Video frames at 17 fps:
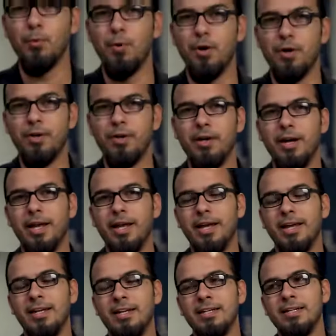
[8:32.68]
water,
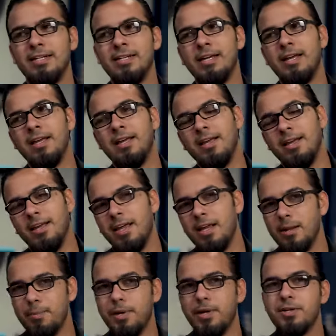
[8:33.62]
and
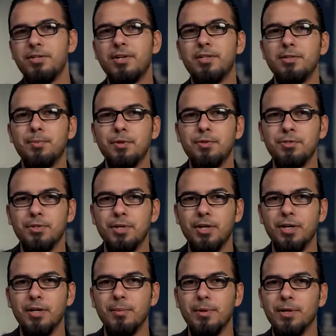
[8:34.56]
in a pinch, I suppose you
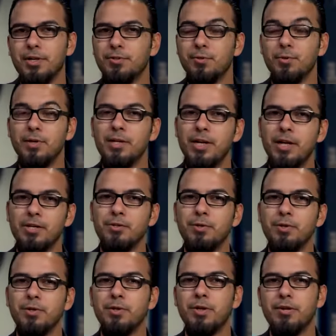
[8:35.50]
could, but it's really not
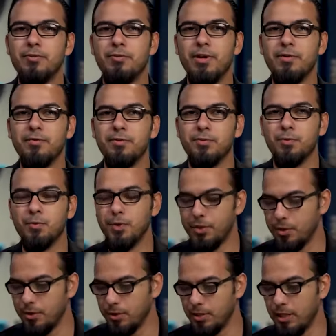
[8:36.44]
doing you any favors
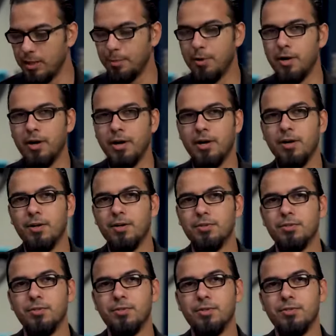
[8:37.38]
with your clay bar. And
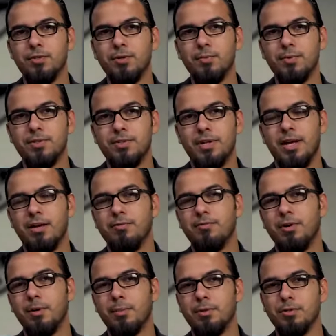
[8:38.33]
also the soap doesn't add
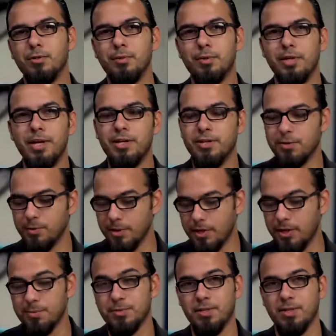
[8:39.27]
very much lubrication when
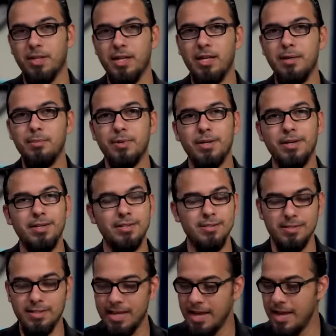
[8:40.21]
it comes to claying,
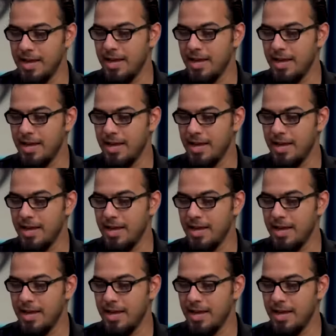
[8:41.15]
because